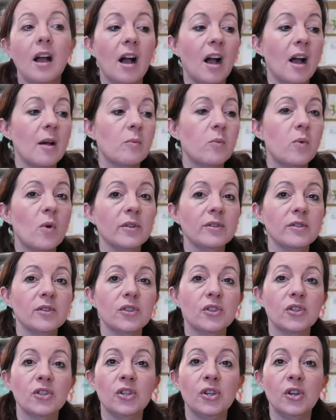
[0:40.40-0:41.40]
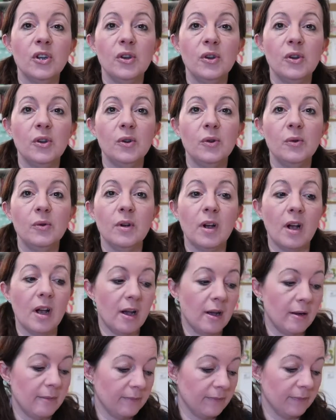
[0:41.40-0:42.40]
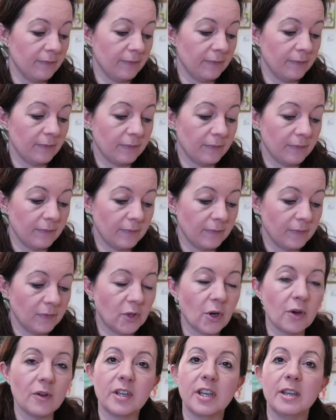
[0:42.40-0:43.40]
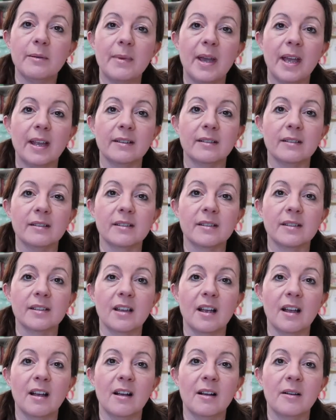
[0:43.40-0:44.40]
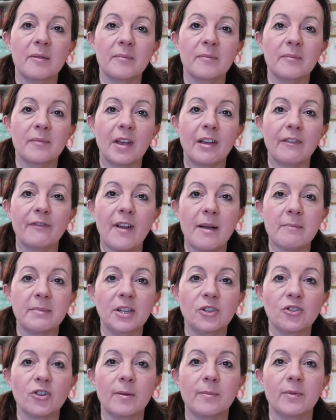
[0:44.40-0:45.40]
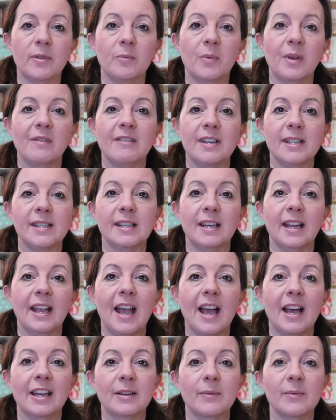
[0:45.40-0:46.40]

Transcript: I want to um, document um, a family trip that we recently had.